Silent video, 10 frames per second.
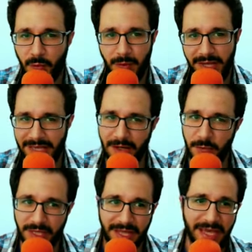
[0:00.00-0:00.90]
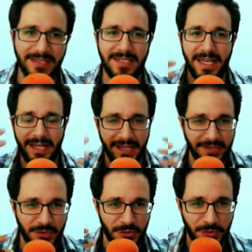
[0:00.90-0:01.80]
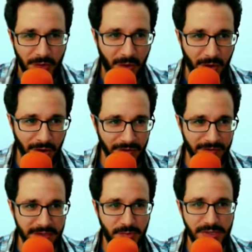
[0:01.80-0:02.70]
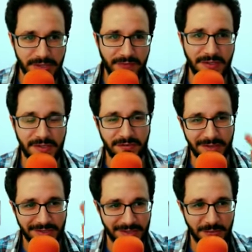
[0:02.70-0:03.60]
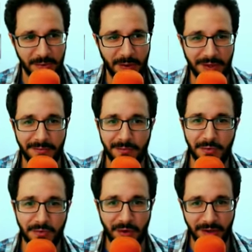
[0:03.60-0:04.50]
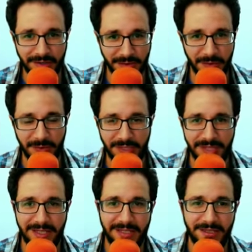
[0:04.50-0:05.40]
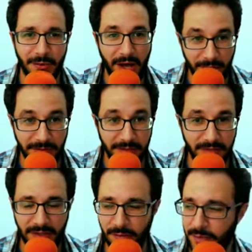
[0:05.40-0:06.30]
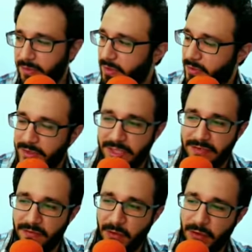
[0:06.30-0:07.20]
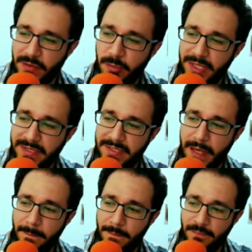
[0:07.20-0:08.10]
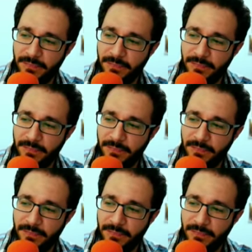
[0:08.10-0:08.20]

again, we can't get into all of the specifics of it because we want to move on to to how to develop your ten Sfirot, but um,